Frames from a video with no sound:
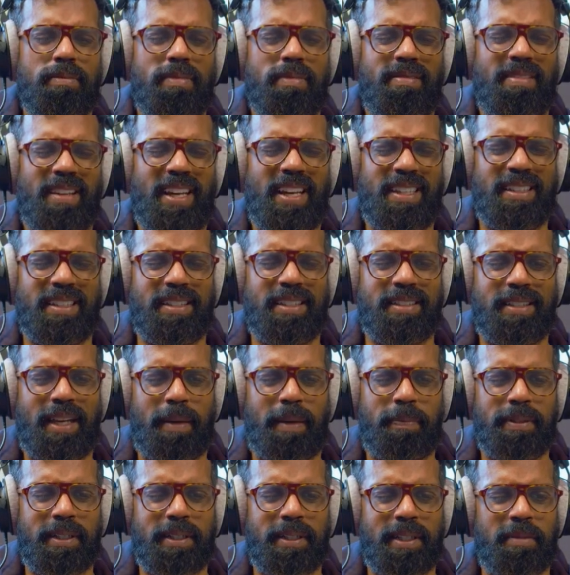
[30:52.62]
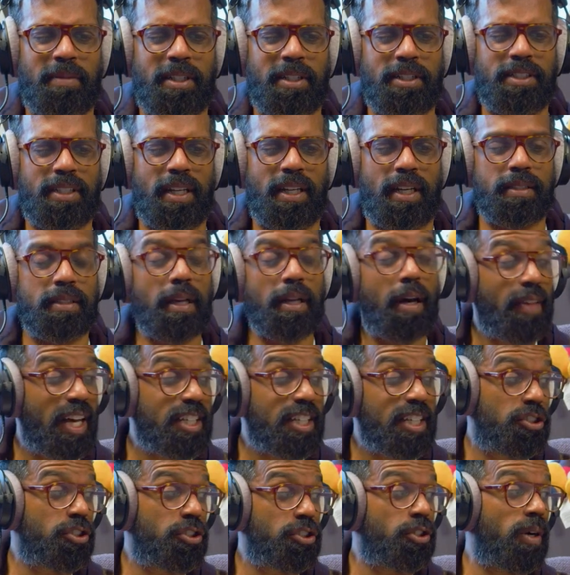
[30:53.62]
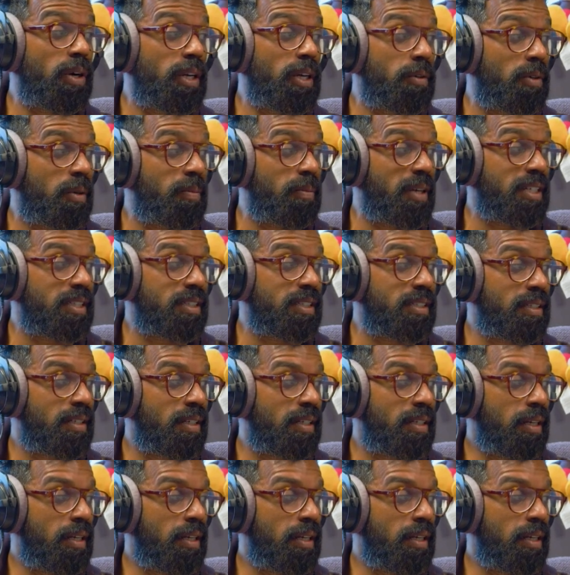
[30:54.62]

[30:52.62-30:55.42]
thing that's happening in my chest? Oh, that's joy, Romesh.